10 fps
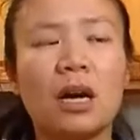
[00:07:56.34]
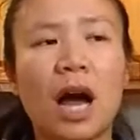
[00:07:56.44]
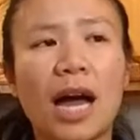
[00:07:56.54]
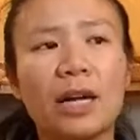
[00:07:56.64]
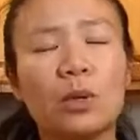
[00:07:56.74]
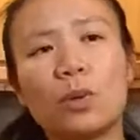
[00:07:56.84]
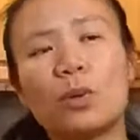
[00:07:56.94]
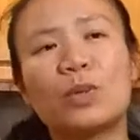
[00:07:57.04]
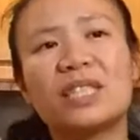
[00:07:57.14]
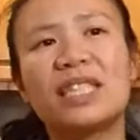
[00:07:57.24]
I
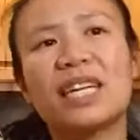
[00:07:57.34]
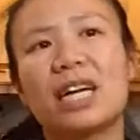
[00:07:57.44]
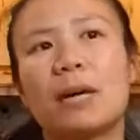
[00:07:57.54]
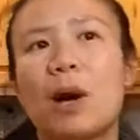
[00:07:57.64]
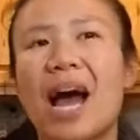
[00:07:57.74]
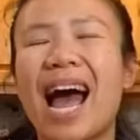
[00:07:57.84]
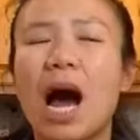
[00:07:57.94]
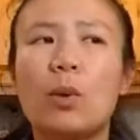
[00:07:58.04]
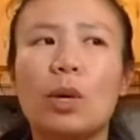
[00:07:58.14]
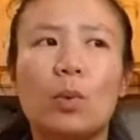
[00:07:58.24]
was thinking about
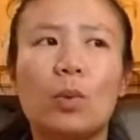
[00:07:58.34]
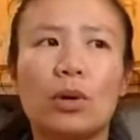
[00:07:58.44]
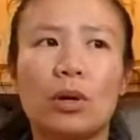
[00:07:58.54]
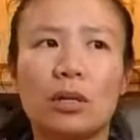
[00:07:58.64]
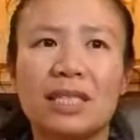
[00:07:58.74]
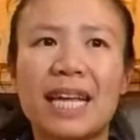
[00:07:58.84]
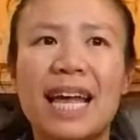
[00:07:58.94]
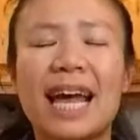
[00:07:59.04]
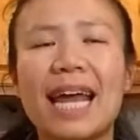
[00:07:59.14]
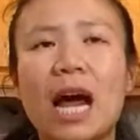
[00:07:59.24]
how it works
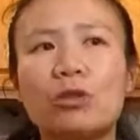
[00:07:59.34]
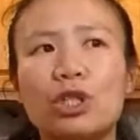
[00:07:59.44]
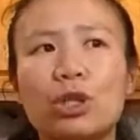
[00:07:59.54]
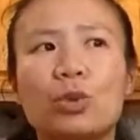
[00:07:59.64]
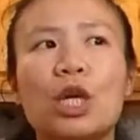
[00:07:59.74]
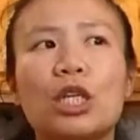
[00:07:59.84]
and how to